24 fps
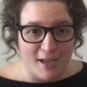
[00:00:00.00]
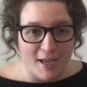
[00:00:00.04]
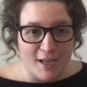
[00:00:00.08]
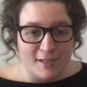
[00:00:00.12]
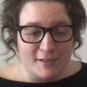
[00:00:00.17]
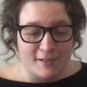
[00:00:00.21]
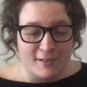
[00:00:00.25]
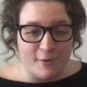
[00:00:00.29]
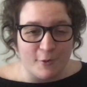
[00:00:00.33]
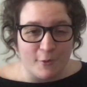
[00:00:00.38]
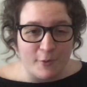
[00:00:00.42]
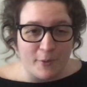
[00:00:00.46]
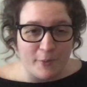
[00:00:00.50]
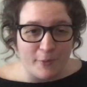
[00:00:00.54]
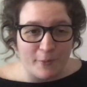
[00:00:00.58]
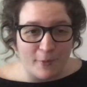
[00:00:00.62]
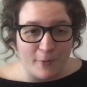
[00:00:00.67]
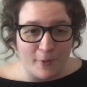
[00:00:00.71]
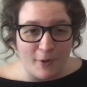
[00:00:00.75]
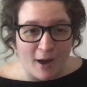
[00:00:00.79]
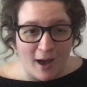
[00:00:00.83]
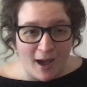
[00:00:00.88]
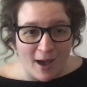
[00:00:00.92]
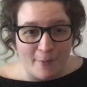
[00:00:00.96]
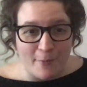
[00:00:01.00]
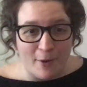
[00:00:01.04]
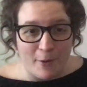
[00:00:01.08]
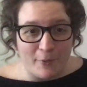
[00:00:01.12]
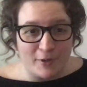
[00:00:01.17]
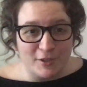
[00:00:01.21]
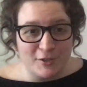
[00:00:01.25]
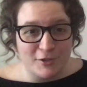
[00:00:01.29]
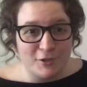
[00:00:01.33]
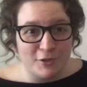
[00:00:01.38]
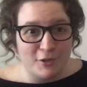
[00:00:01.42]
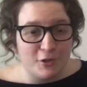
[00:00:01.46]
So what I
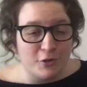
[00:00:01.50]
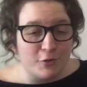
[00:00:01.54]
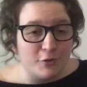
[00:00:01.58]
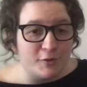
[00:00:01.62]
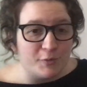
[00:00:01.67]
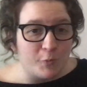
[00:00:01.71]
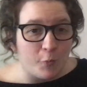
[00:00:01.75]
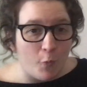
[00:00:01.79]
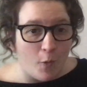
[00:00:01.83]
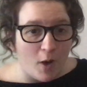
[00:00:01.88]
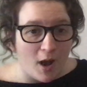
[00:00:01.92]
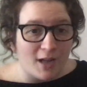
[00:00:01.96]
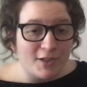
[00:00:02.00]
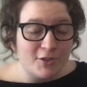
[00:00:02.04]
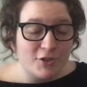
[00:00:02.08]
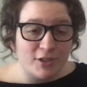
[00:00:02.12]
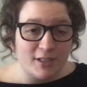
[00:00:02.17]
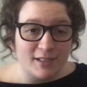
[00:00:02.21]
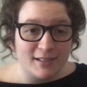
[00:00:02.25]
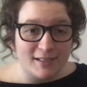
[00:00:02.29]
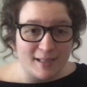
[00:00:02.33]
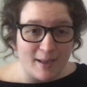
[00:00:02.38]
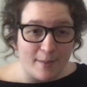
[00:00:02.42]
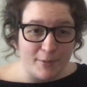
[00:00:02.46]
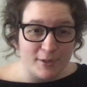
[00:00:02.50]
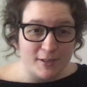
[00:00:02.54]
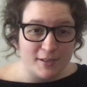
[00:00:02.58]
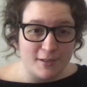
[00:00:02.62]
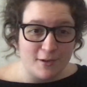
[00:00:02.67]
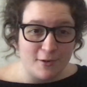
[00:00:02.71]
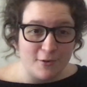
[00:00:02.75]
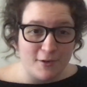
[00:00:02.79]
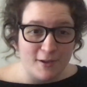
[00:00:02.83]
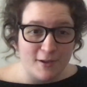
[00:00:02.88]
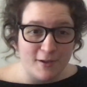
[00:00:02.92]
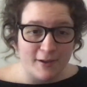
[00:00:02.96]
want you to do is watch this
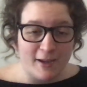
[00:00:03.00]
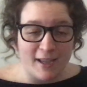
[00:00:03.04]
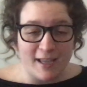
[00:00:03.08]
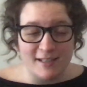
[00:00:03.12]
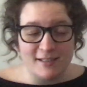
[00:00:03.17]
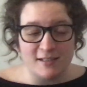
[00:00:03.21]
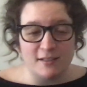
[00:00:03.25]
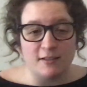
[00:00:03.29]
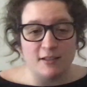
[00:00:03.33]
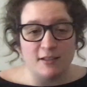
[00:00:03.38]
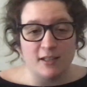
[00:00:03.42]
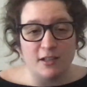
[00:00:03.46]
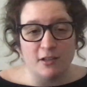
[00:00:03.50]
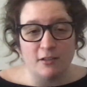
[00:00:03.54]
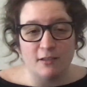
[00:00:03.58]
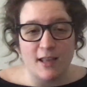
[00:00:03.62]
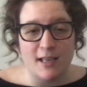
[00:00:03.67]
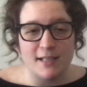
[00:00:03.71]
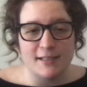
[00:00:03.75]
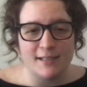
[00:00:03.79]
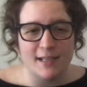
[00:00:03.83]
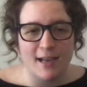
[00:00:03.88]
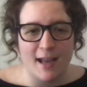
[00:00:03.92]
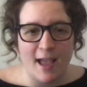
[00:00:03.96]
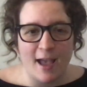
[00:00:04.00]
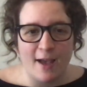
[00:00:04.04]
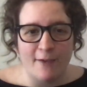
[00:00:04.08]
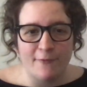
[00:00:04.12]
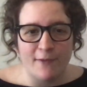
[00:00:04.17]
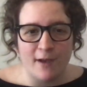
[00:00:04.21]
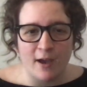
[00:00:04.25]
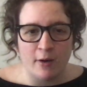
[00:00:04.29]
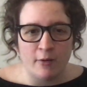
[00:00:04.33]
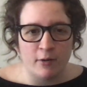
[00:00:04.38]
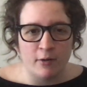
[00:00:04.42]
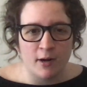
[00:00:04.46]
episode. Okay, it's a little less than a half
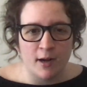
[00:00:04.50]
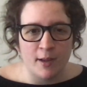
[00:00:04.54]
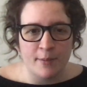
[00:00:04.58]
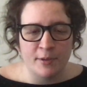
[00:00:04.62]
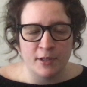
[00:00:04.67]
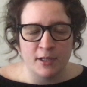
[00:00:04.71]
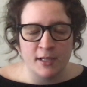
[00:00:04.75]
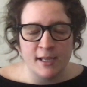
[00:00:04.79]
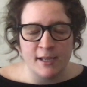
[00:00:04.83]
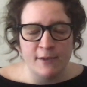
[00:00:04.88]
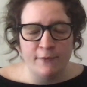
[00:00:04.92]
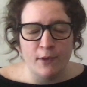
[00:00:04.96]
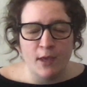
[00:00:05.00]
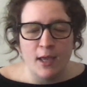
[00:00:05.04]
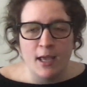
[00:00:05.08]
hour, I believe.